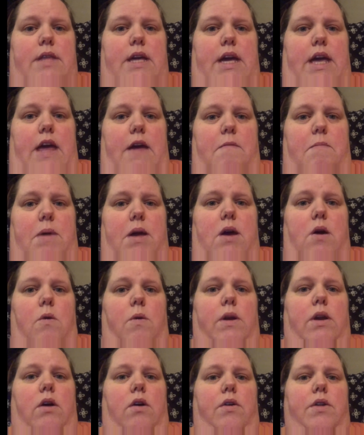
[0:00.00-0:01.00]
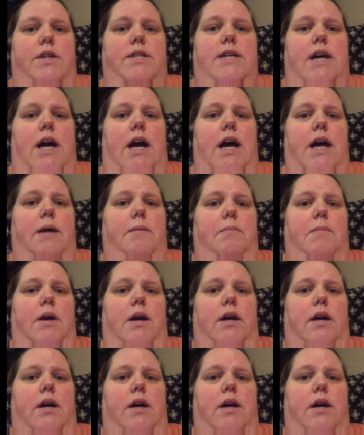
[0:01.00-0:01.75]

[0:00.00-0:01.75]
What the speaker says: They keep me going all the time.